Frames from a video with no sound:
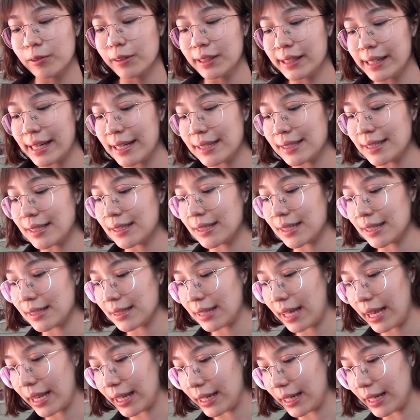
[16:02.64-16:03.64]
realized in
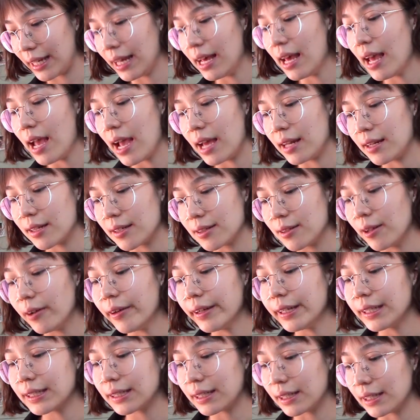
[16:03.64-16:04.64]
society, and as long
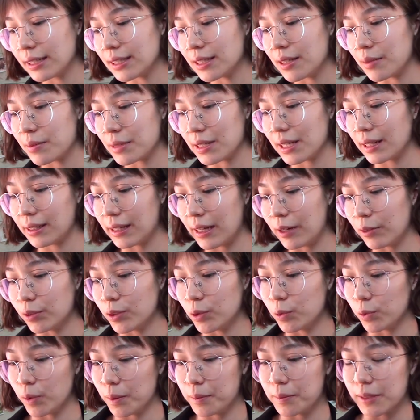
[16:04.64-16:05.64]
as customs allow the
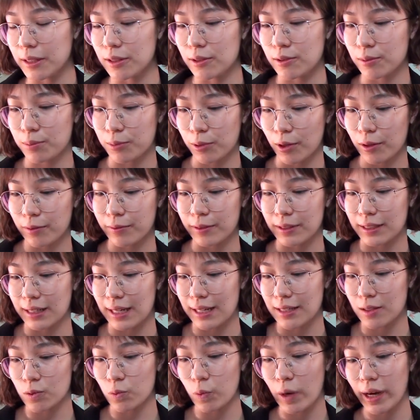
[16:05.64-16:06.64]
woman to profit
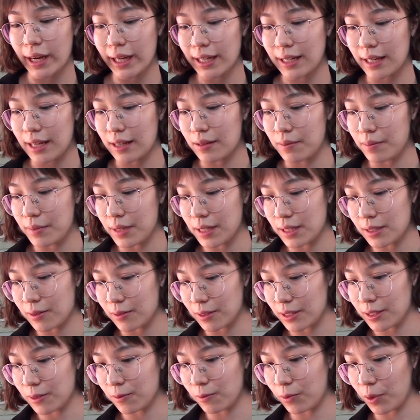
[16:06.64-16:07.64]
as wife and
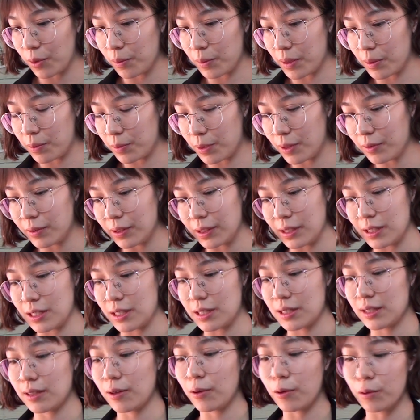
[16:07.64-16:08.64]
mistress from the
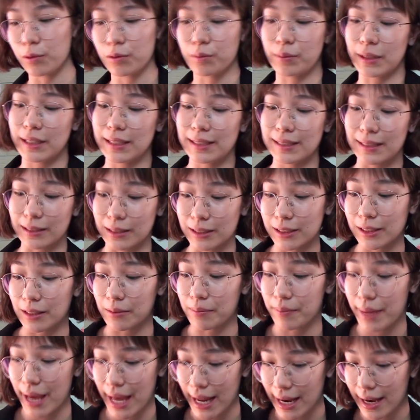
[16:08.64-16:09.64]
privileges held by certain
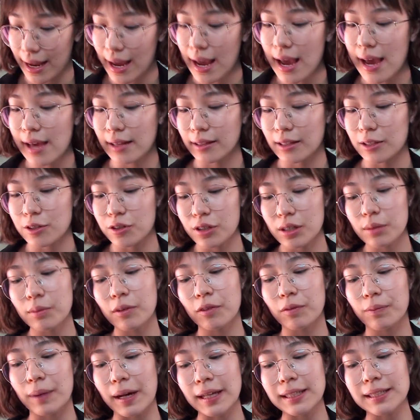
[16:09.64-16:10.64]
men, the dream
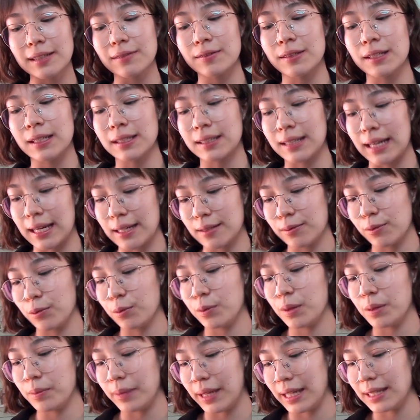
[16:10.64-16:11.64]
of passive success will
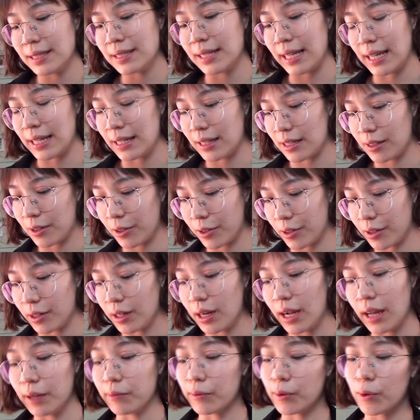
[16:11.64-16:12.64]
be maintained in her
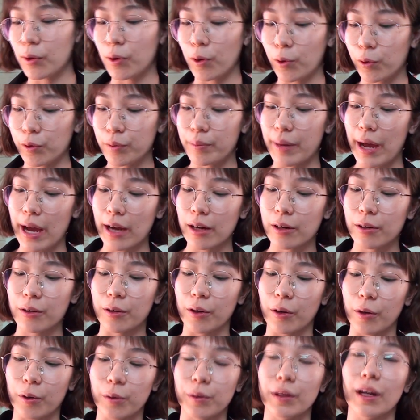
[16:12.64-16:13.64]
and will hold back her
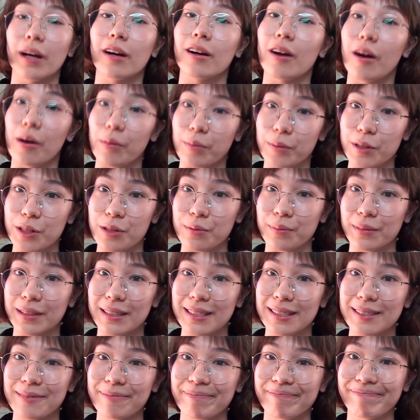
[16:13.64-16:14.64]
own
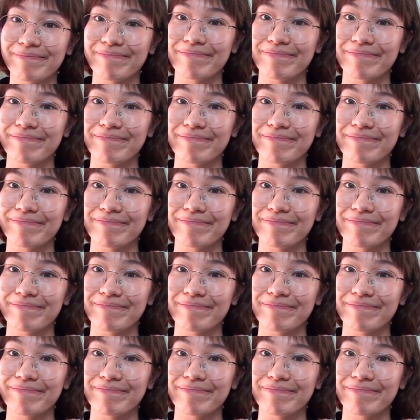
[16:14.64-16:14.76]
accomplishments.